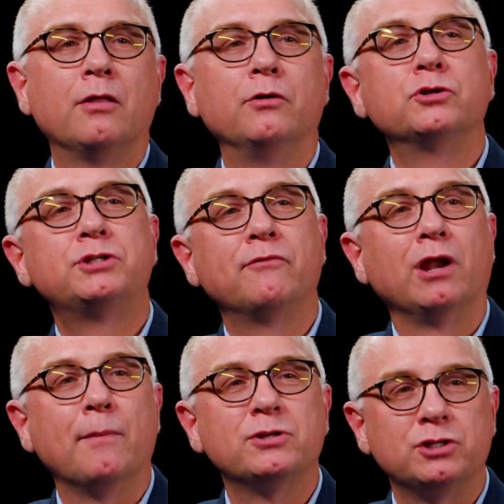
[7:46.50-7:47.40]
There are
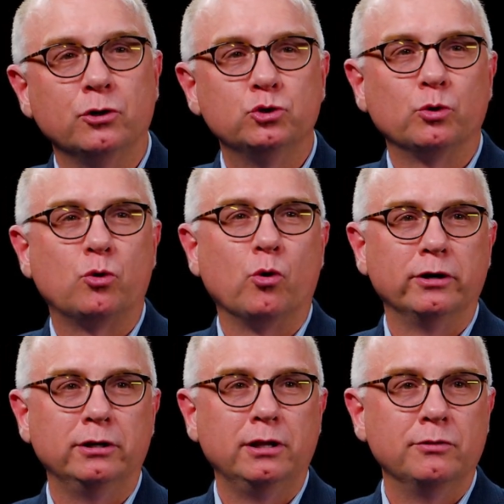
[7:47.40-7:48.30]
several episodes
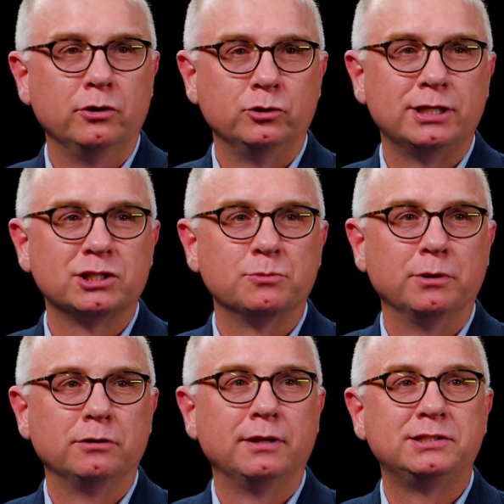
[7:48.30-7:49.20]
recorded in the New
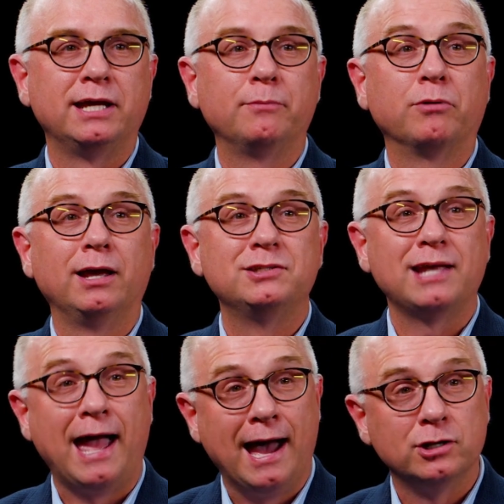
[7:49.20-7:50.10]
Testament that take place
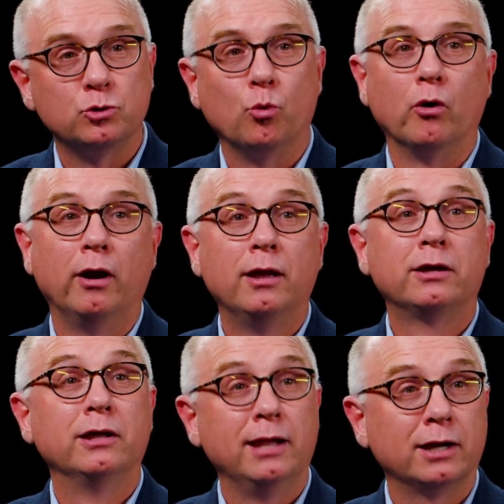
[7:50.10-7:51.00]
at or
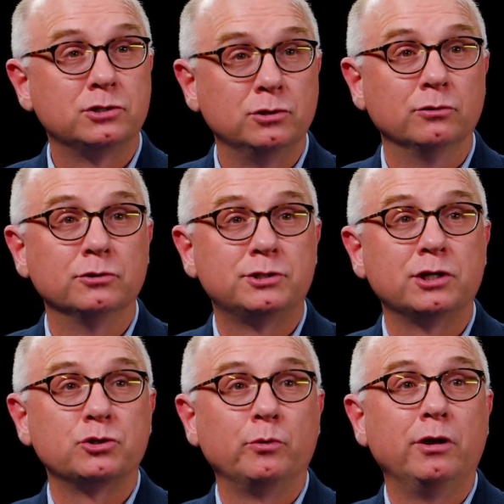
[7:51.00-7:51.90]
connect to
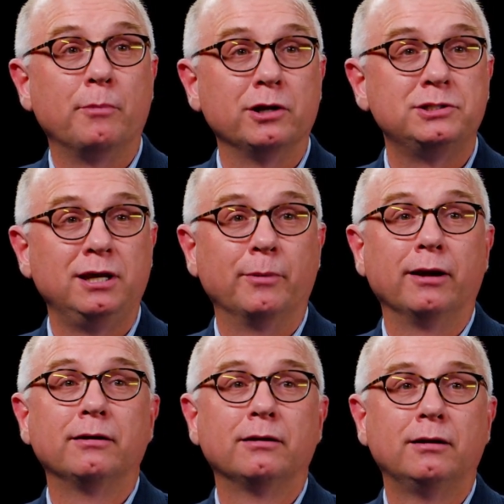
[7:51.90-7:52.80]
Caesarea
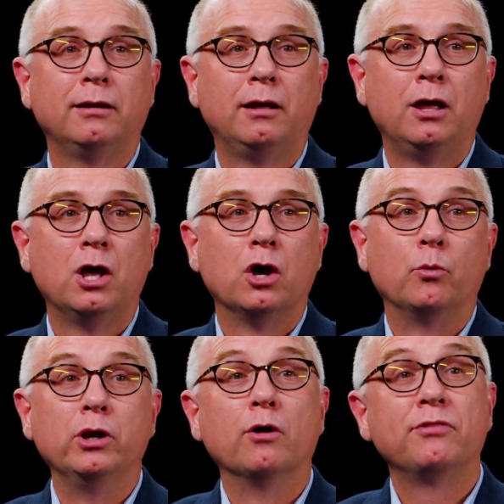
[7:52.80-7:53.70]
Maritima.
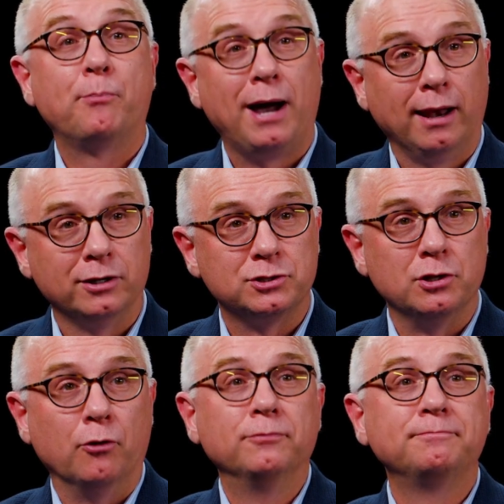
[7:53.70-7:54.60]
We know of the Pilate
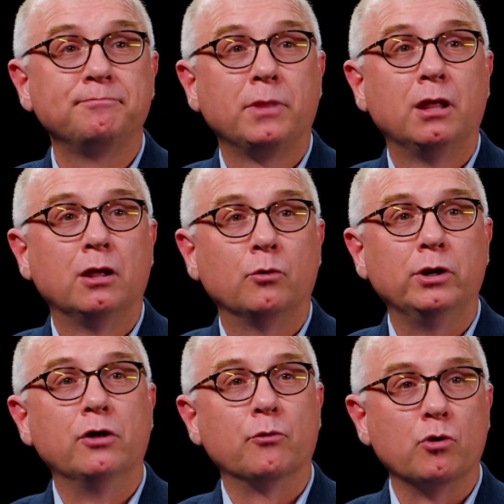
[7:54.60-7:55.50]
Stone.
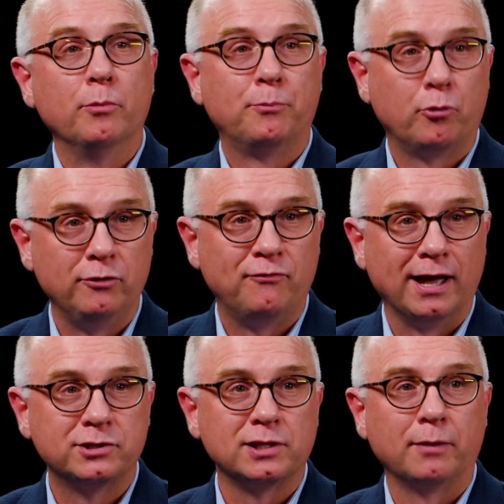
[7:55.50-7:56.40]
We know that Roman
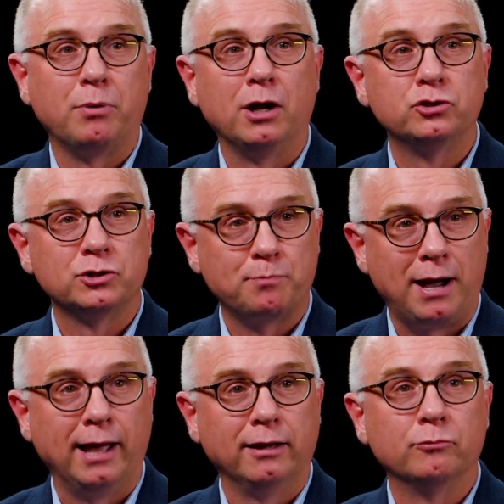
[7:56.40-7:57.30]
prefects like Pontius
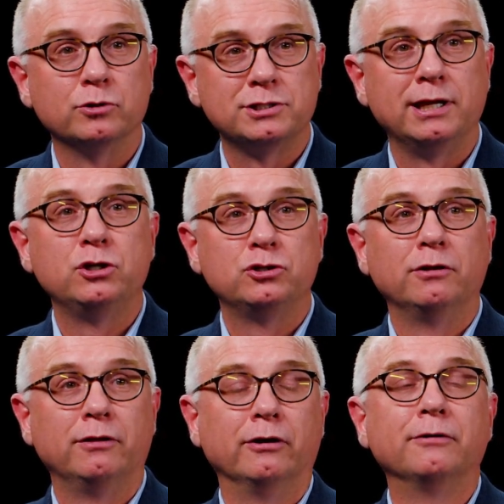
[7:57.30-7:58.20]
Pilate were
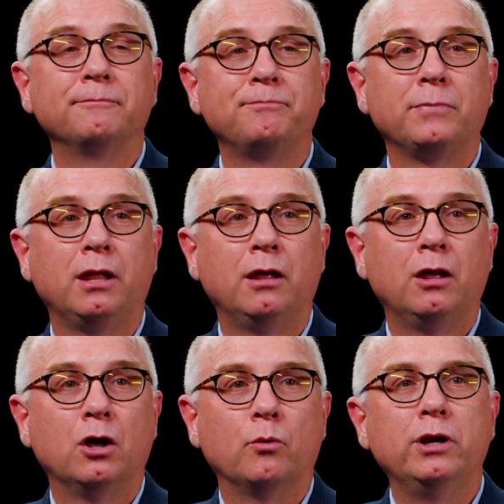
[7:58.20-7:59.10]
stationed there.
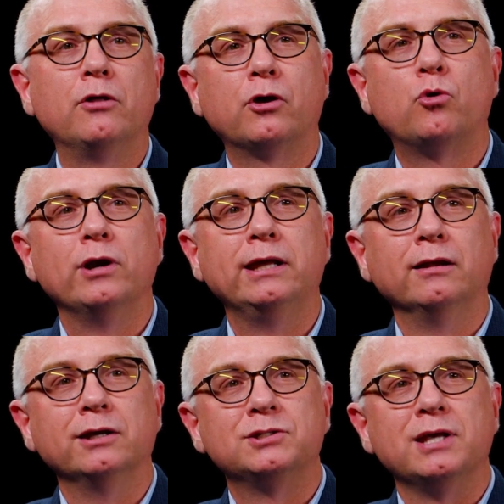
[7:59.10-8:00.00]
We know that
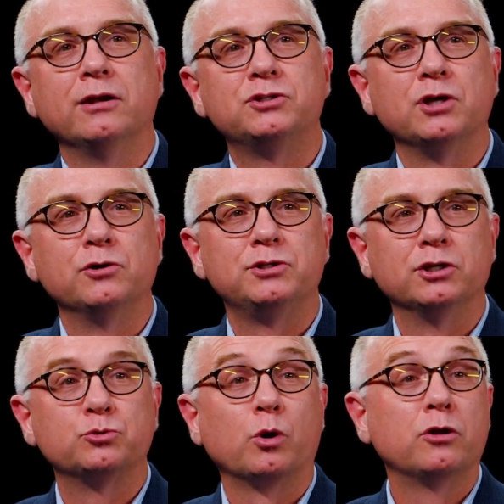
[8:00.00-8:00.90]
Cornelius and
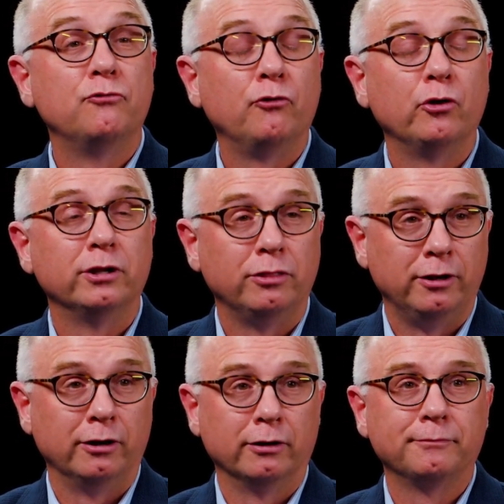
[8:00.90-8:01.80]
associates were converted
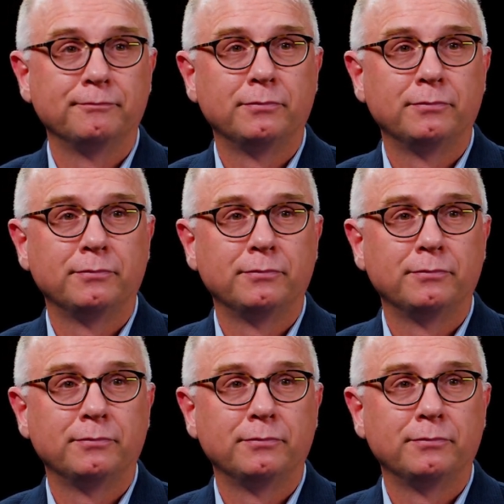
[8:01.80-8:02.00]
there.